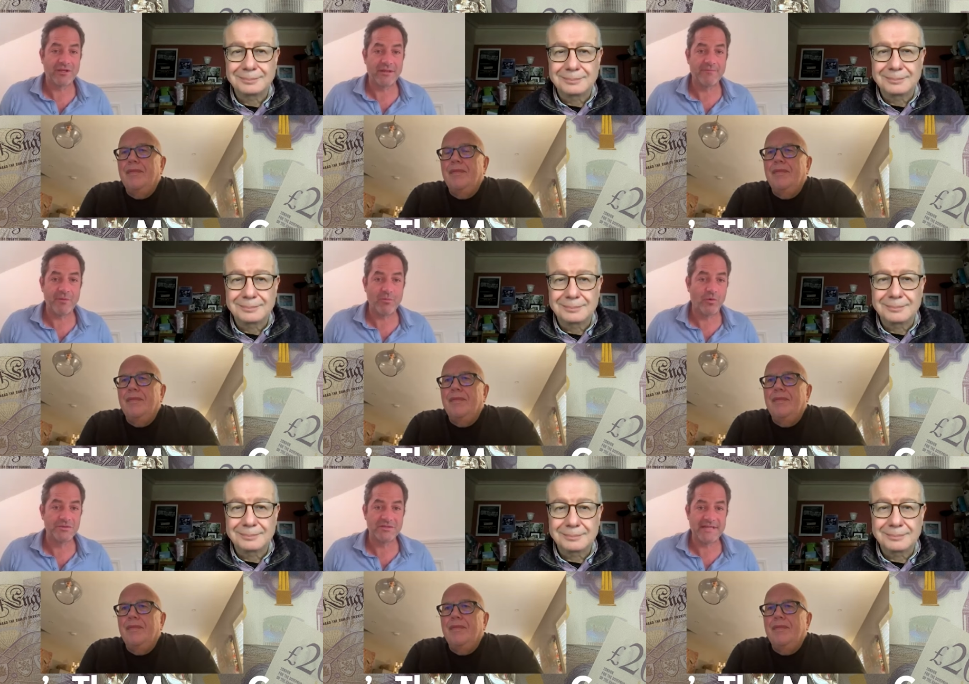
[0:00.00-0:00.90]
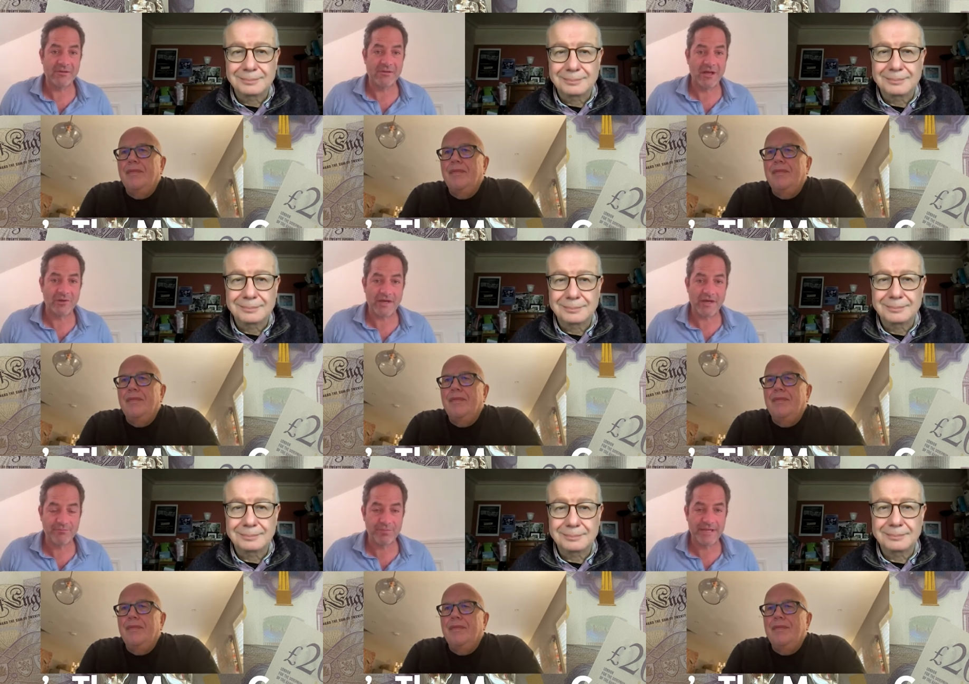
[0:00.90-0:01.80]
Speaker 1: drinking watered down
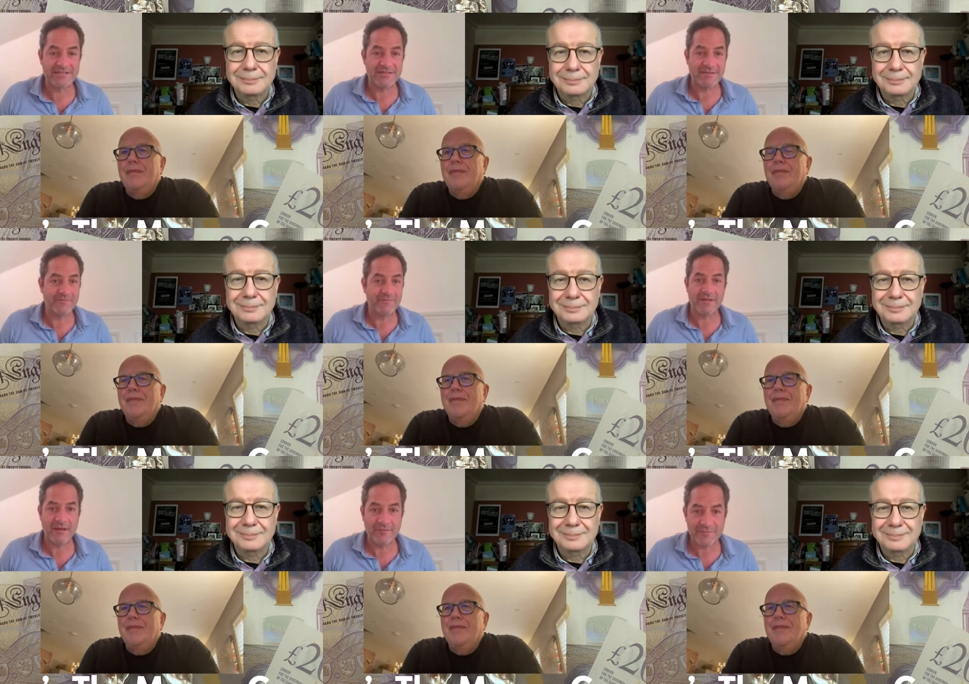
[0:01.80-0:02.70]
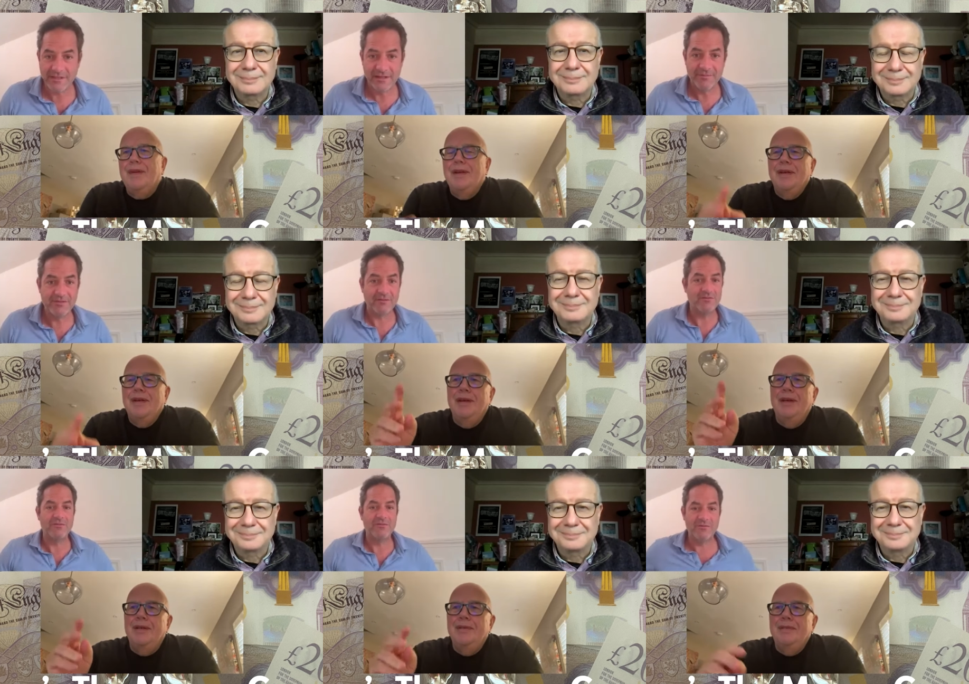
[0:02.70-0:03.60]
lager out of plastic cups?
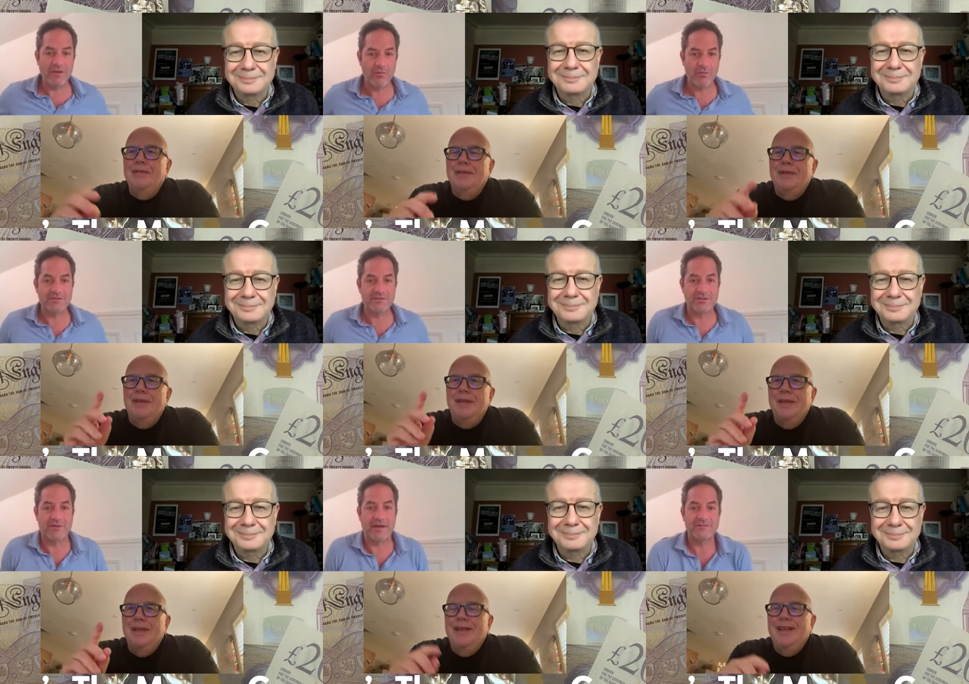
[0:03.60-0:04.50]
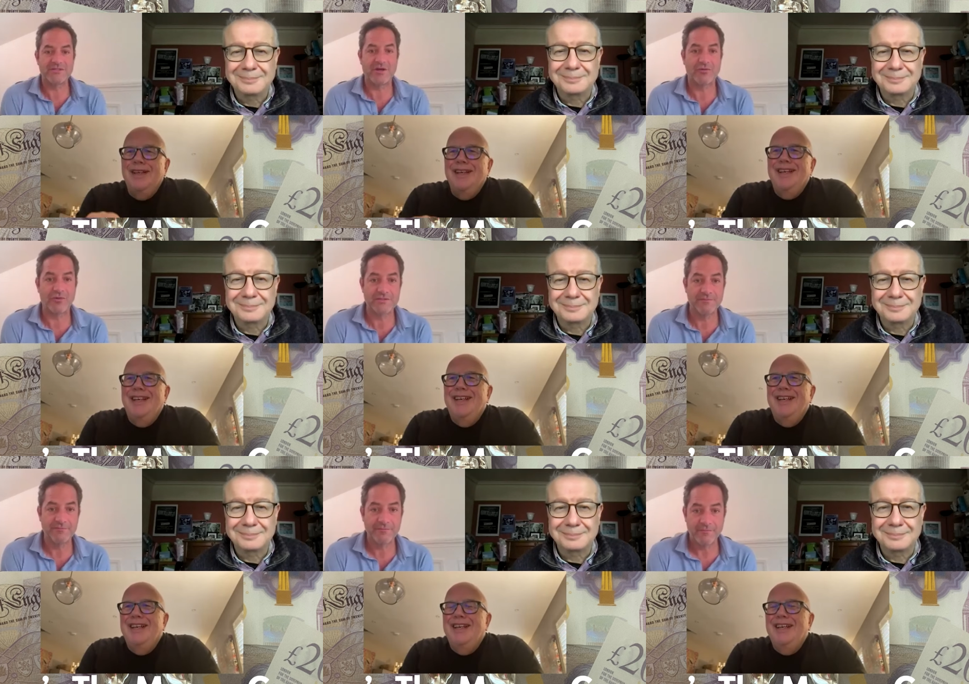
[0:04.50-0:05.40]
Yeah. No, no, no one wants to do that. Sorry,
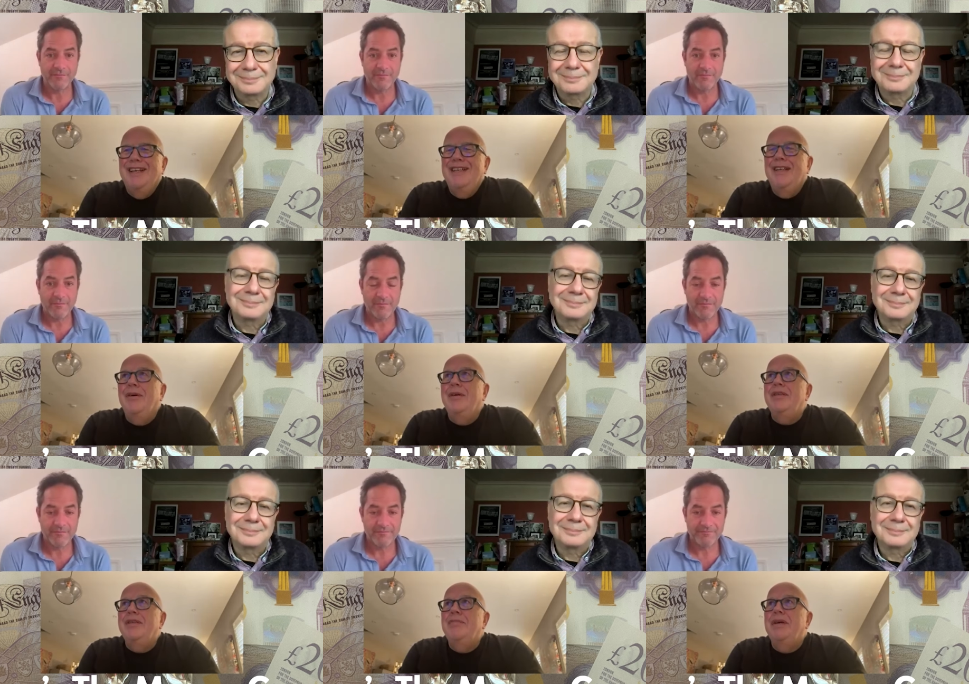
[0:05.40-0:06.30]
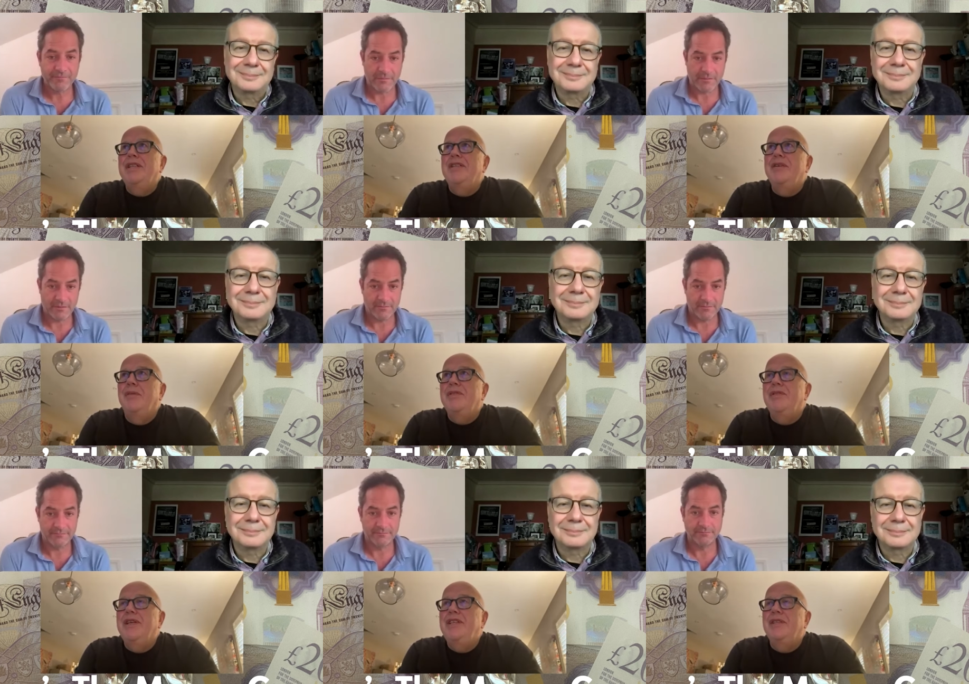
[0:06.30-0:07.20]
Chris.
Speaker 2: No, I was going to make two
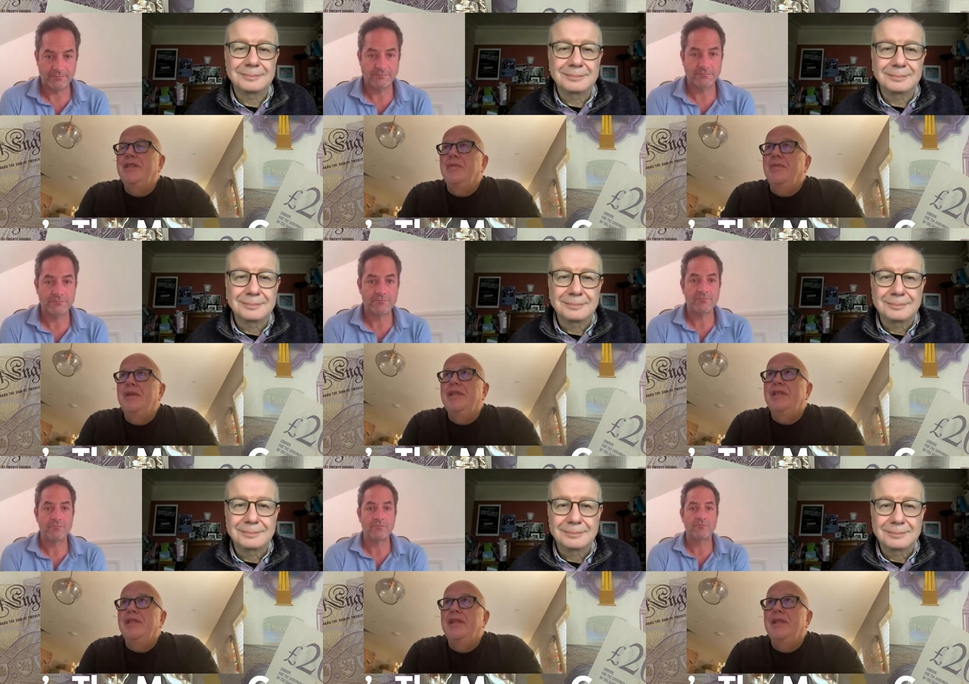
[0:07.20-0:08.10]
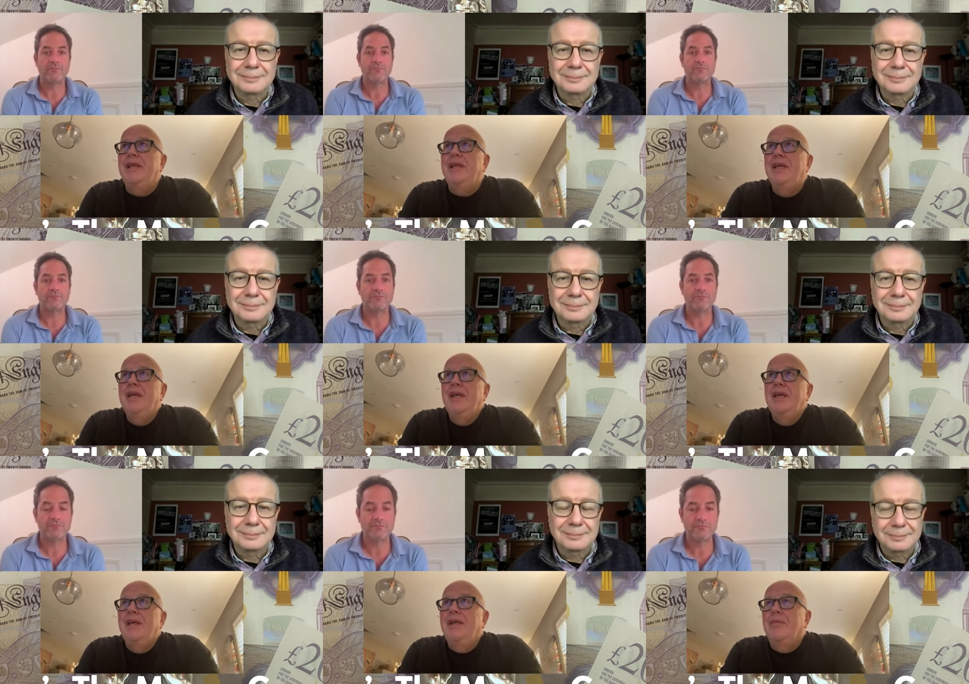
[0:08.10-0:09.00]
observations. One is that the
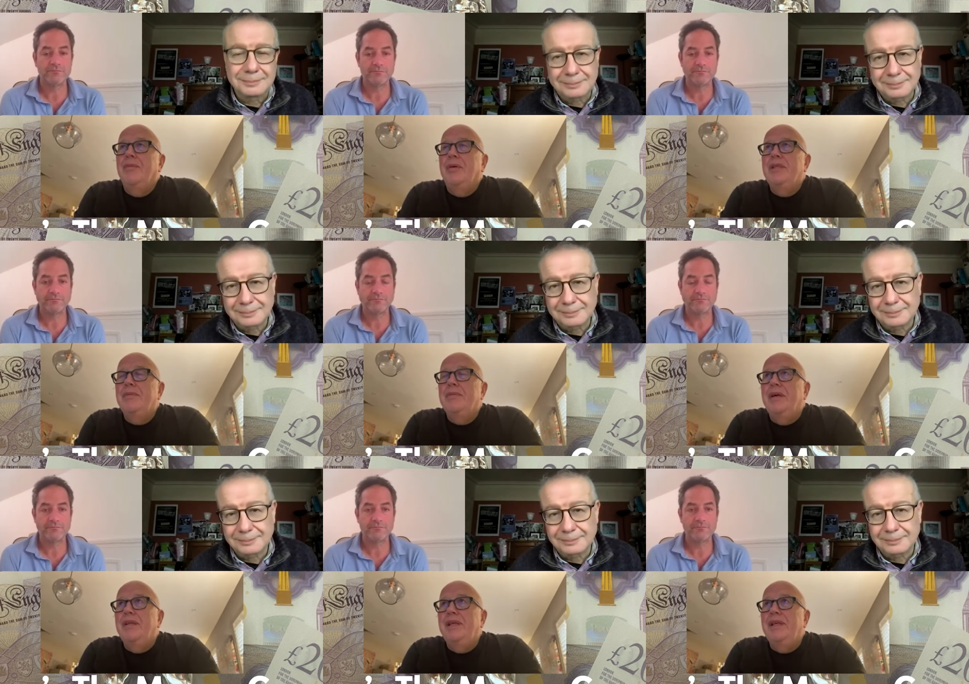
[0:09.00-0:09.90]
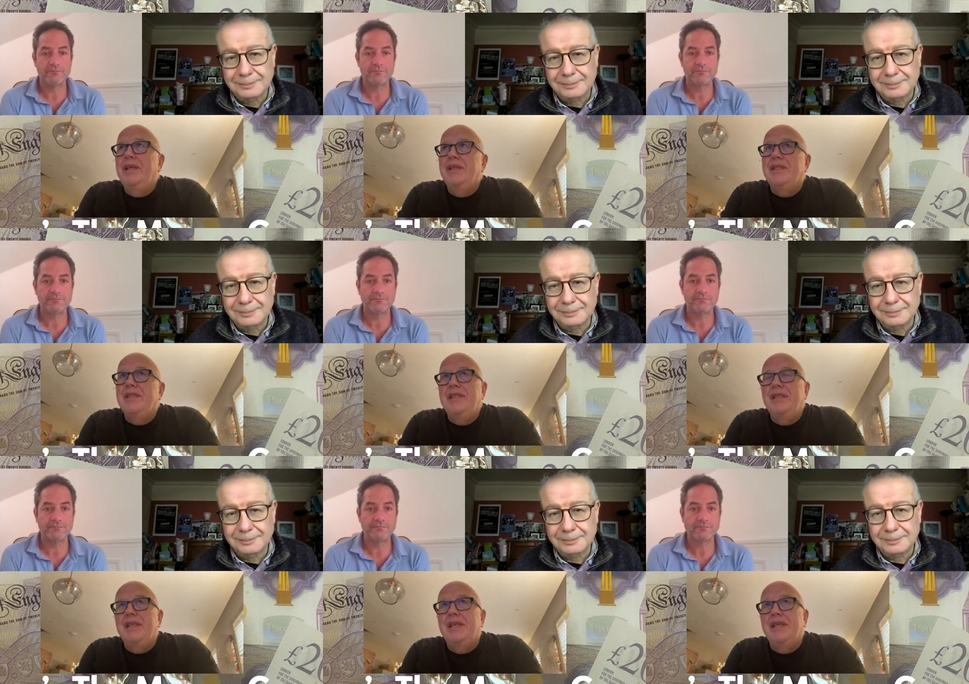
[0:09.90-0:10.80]
your point about the the
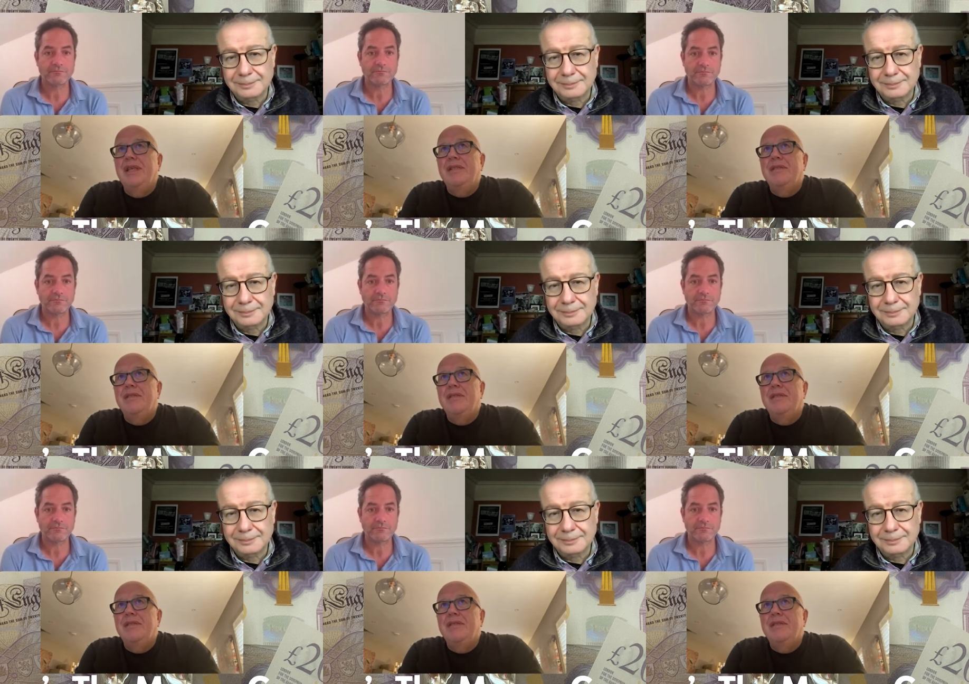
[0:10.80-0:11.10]
season tickets